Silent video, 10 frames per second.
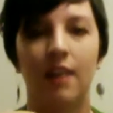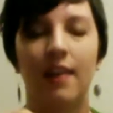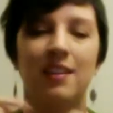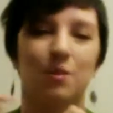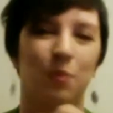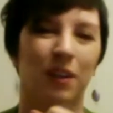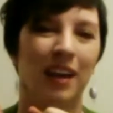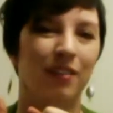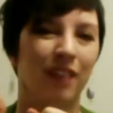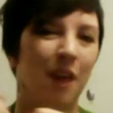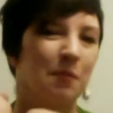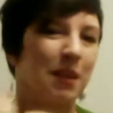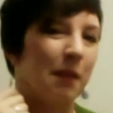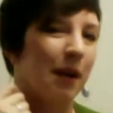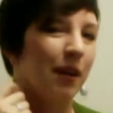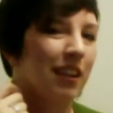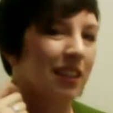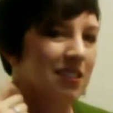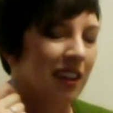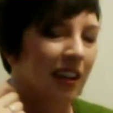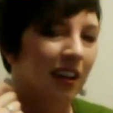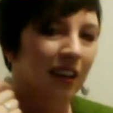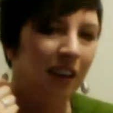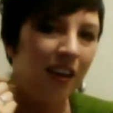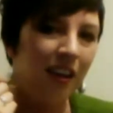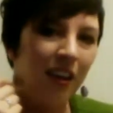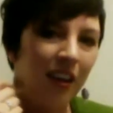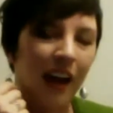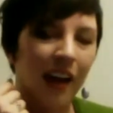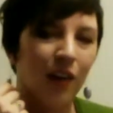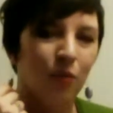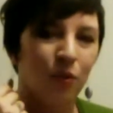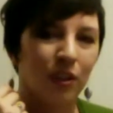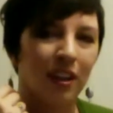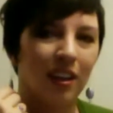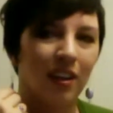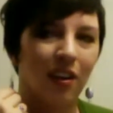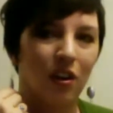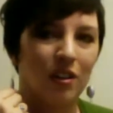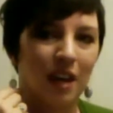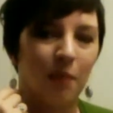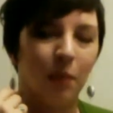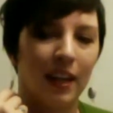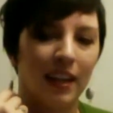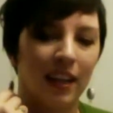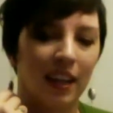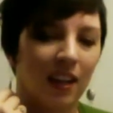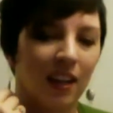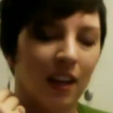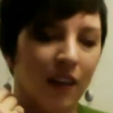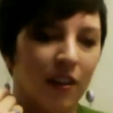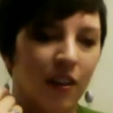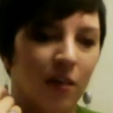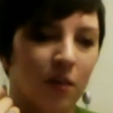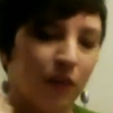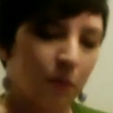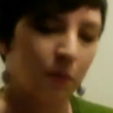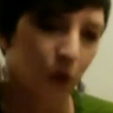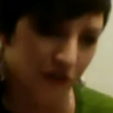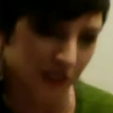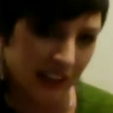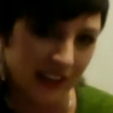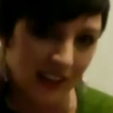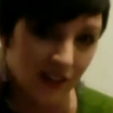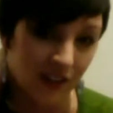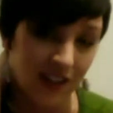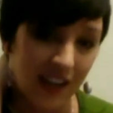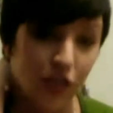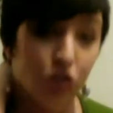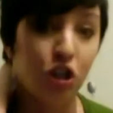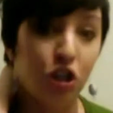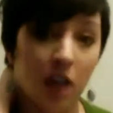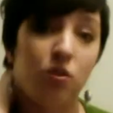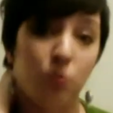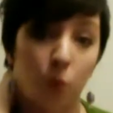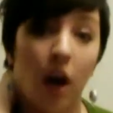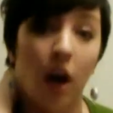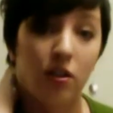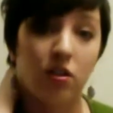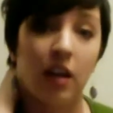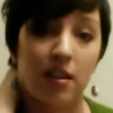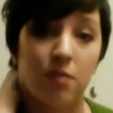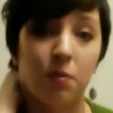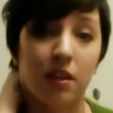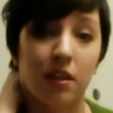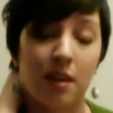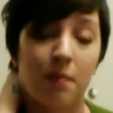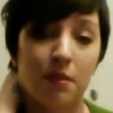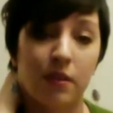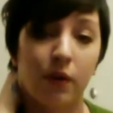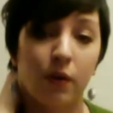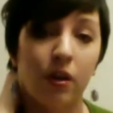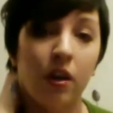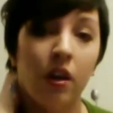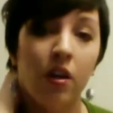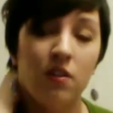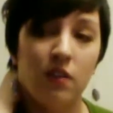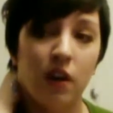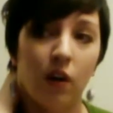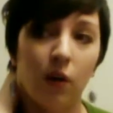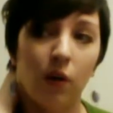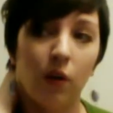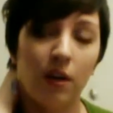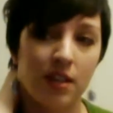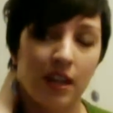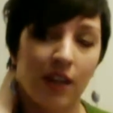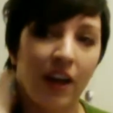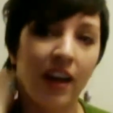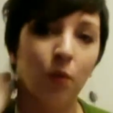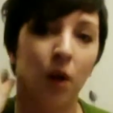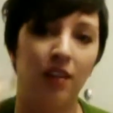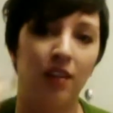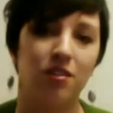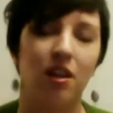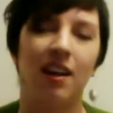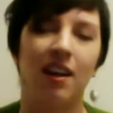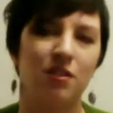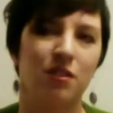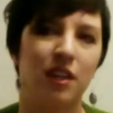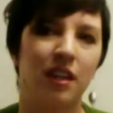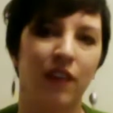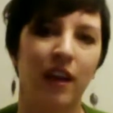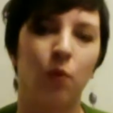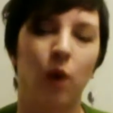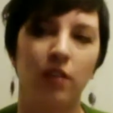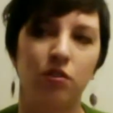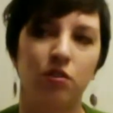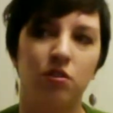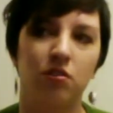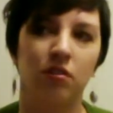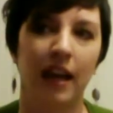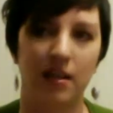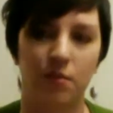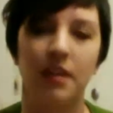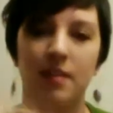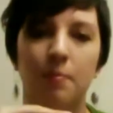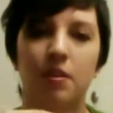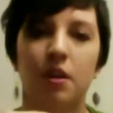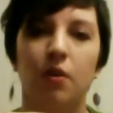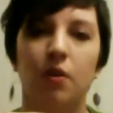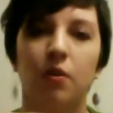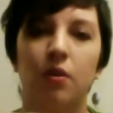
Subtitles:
that's what kind of got me about it. Is, like, I had a really hard time liking it, and I found it even more of a letdown because I had just watched last week's episode. So it was like, I also think if I had watched last week's episode